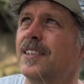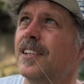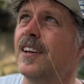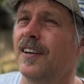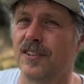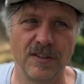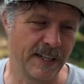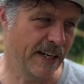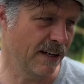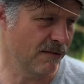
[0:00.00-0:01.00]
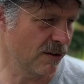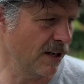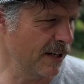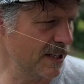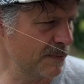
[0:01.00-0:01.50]
good luck trying to get a rod
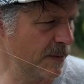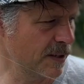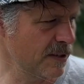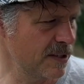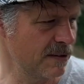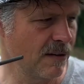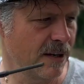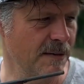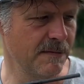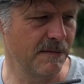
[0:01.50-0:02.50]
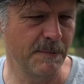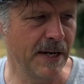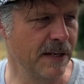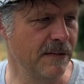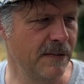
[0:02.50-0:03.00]
like this, because there aren't
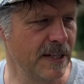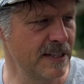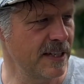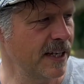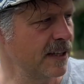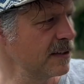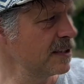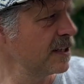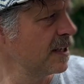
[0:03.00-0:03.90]
many of these in England.